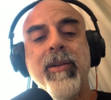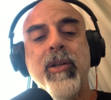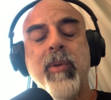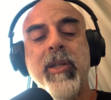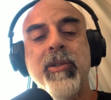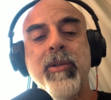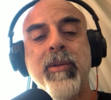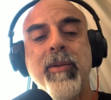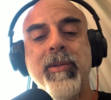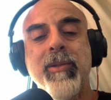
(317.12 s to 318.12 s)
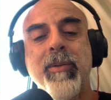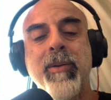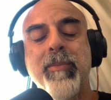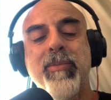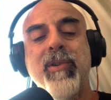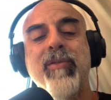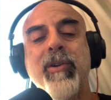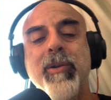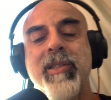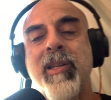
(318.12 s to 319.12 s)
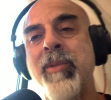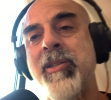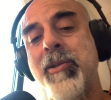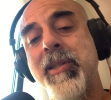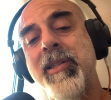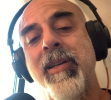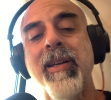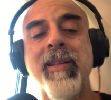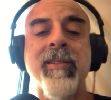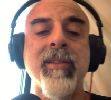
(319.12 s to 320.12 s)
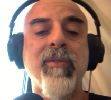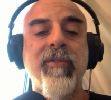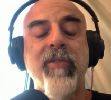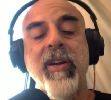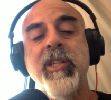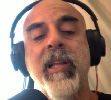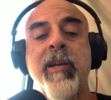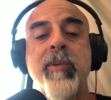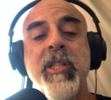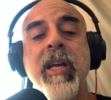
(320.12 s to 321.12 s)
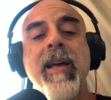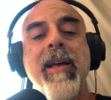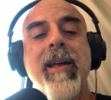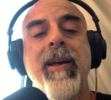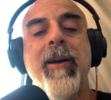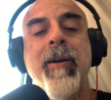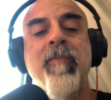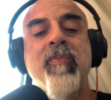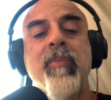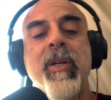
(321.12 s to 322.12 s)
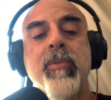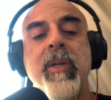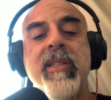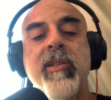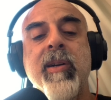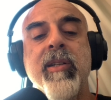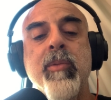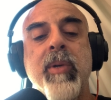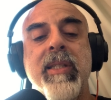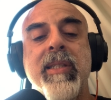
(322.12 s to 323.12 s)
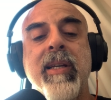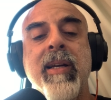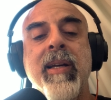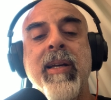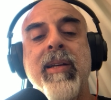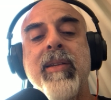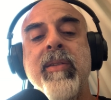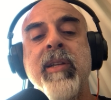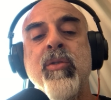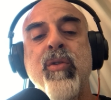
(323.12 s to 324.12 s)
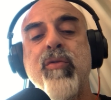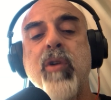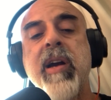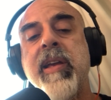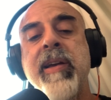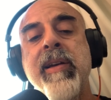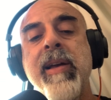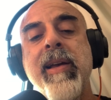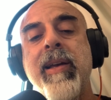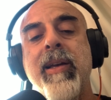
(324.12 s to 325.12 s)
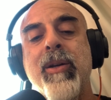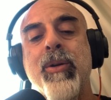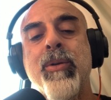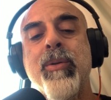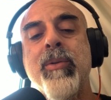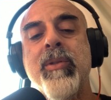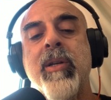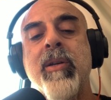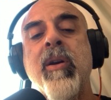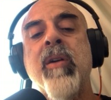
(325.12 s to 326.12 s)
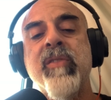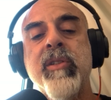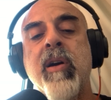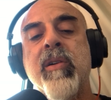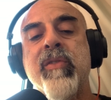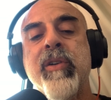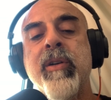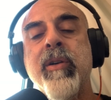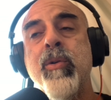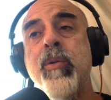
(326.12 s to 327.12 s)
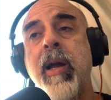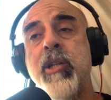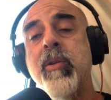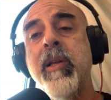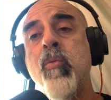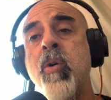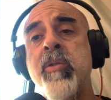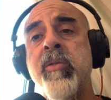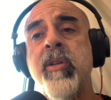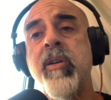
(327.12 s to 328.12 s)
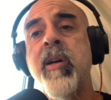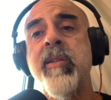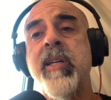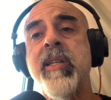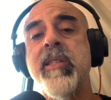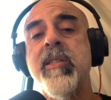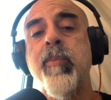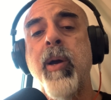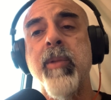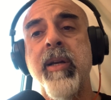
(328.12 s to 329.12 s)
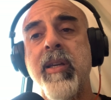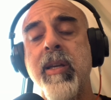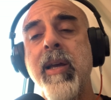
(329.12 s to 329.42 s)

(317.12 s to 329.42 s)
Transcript: way to provoke some interest in the French language. But we started with Nino Voirier, who's a young photographer who actually won the contest, the public